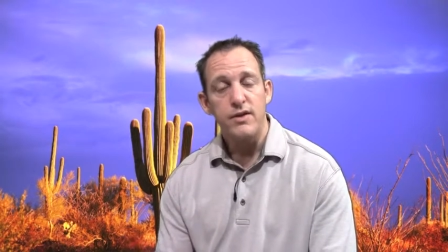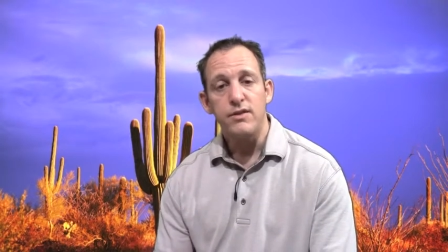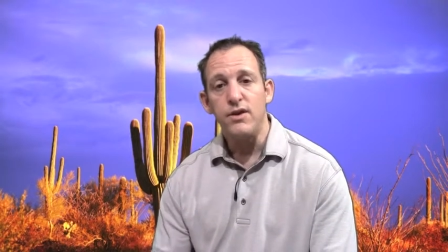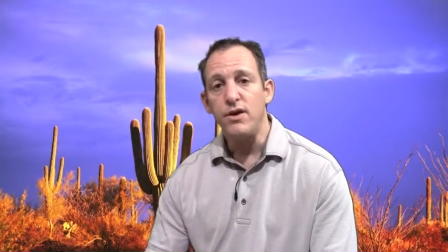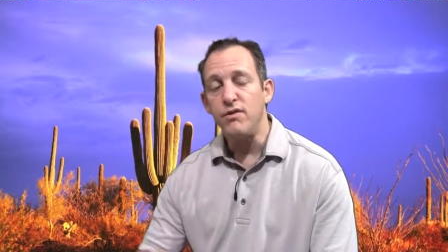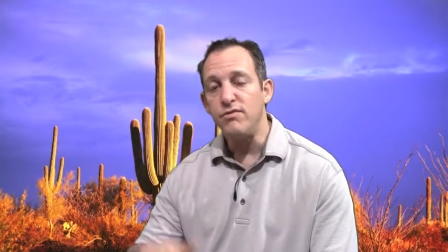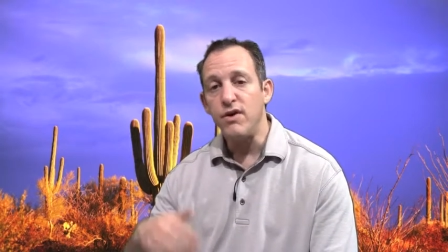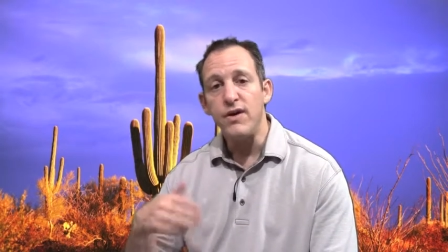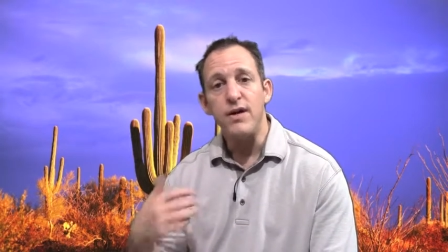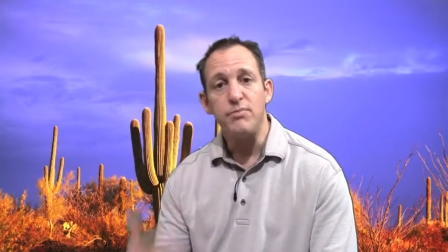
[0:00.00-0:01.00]
They're
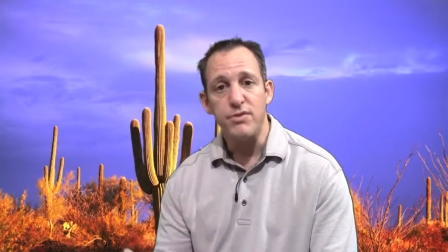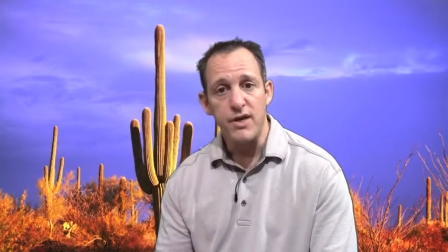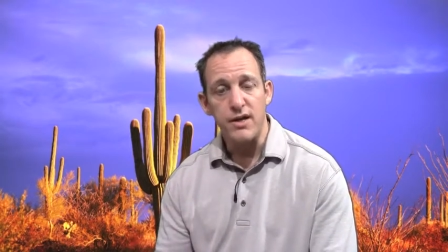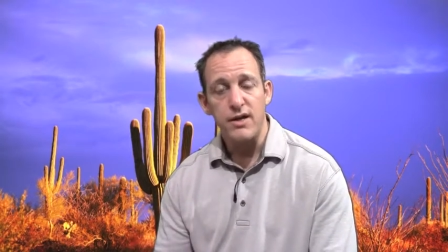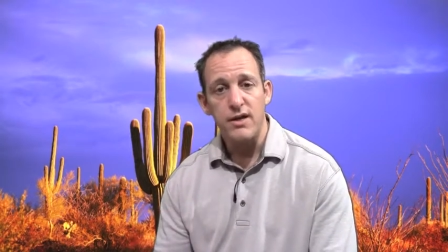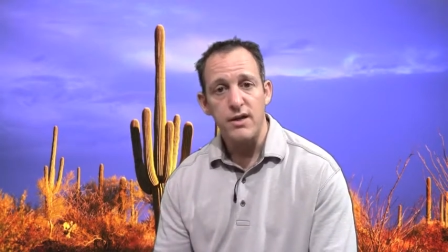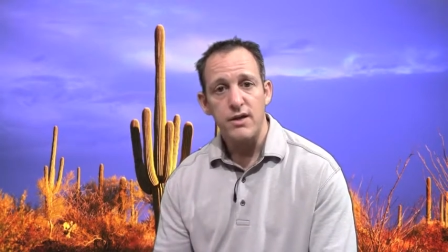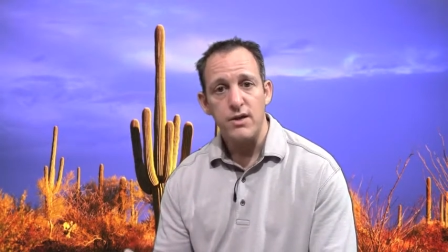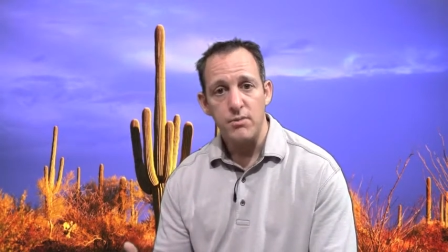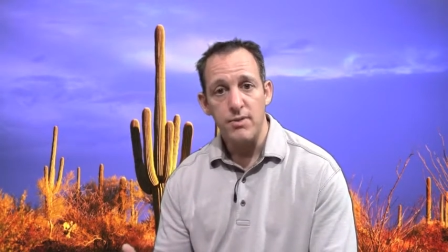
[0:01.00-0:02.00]
very empathetic,
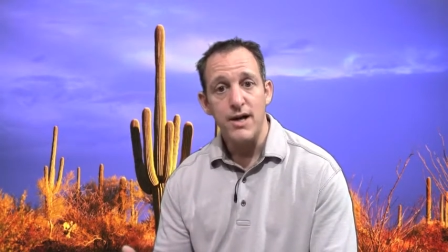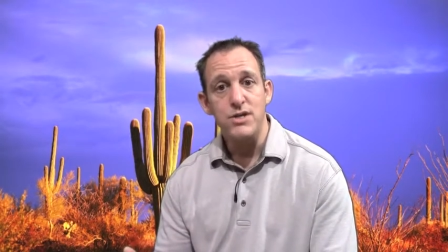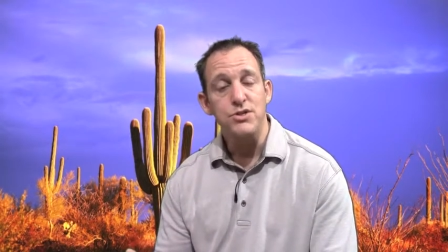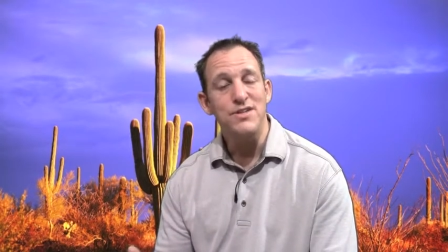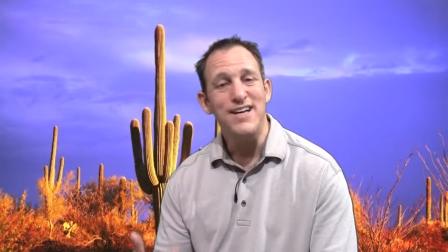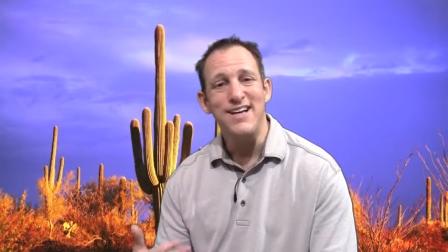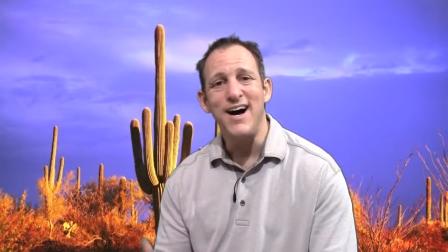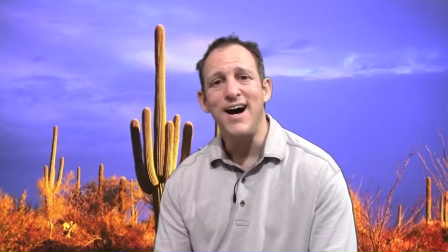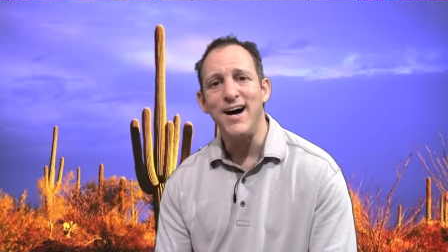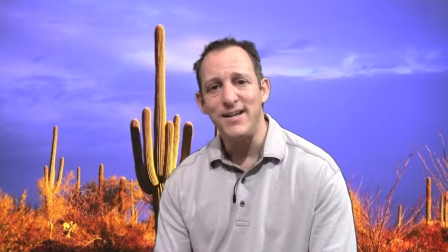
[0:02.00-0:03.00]
compassionate, and
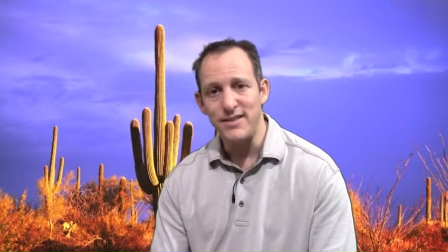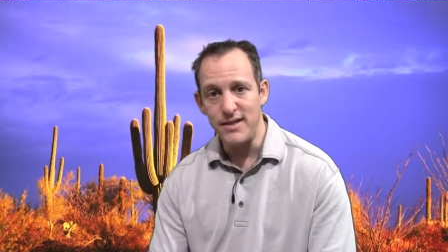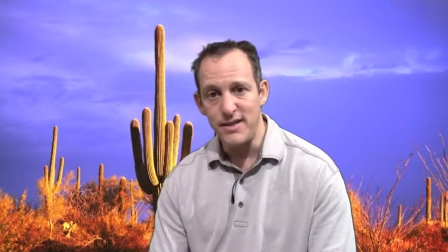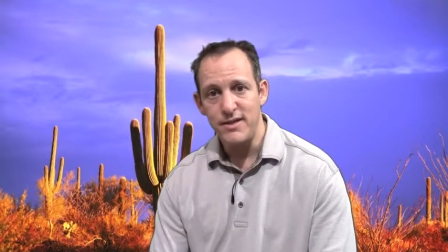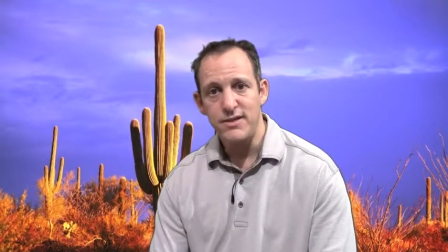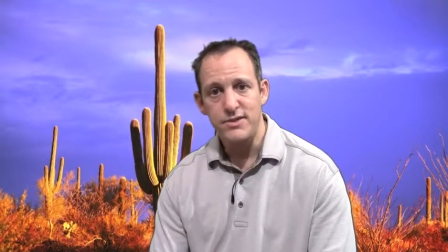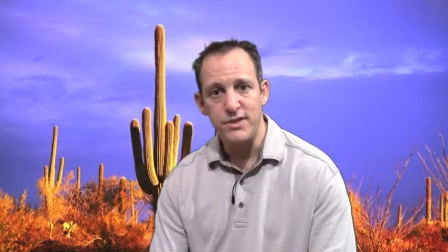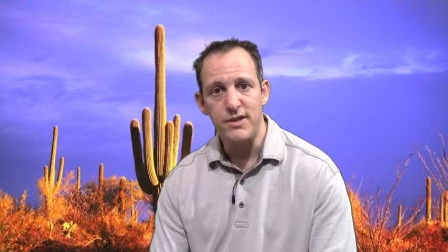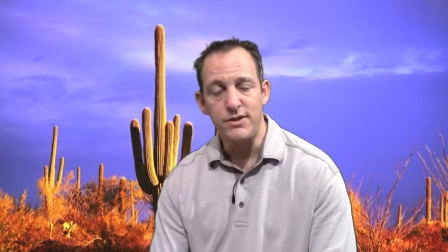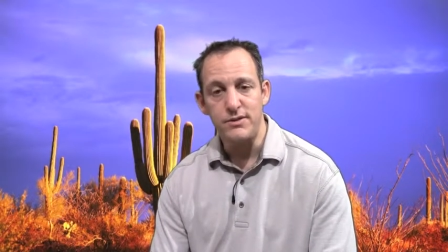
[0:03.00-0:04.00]
highly
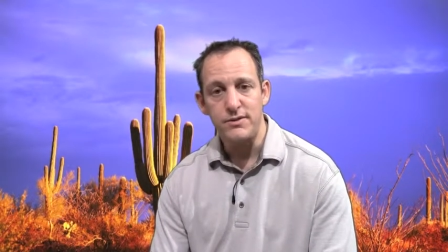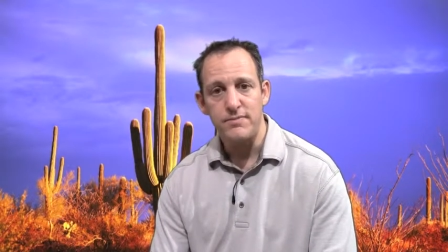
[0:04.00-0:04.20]
skilled.